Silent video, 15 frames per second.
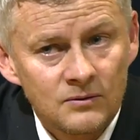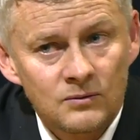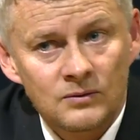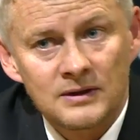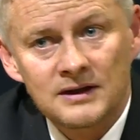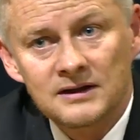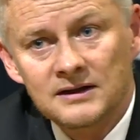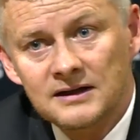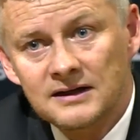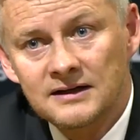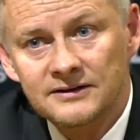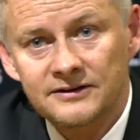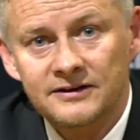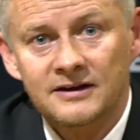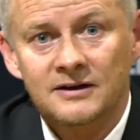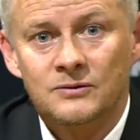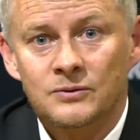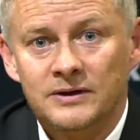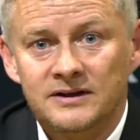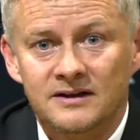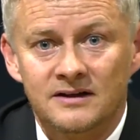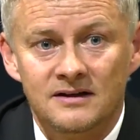Well, I think
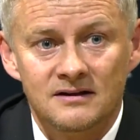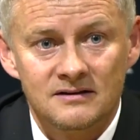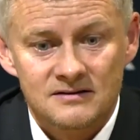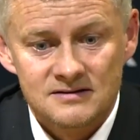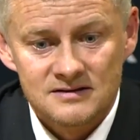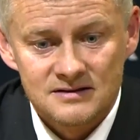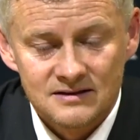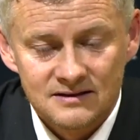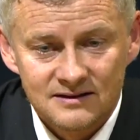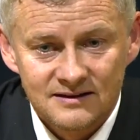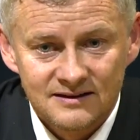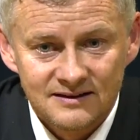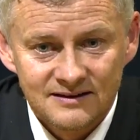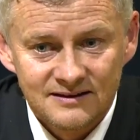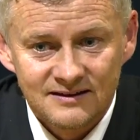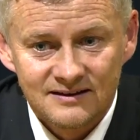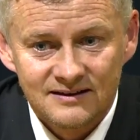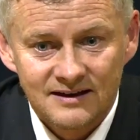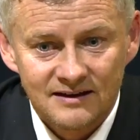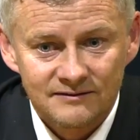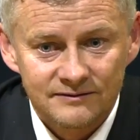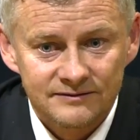we didn't
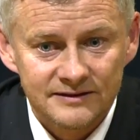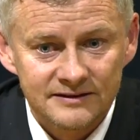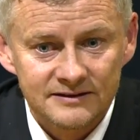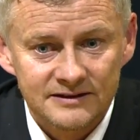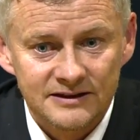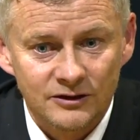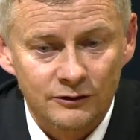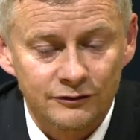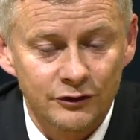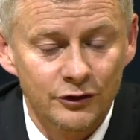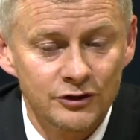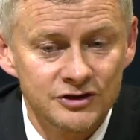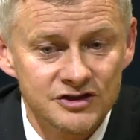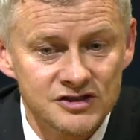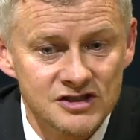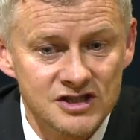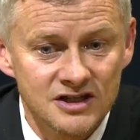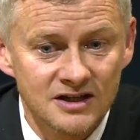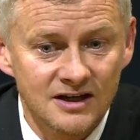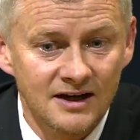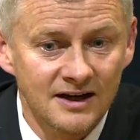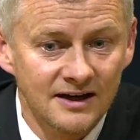have enough
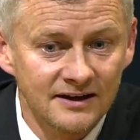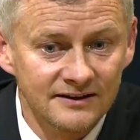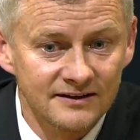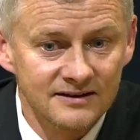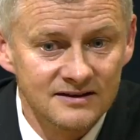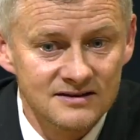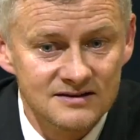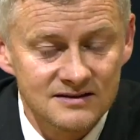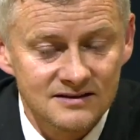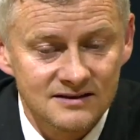urgency and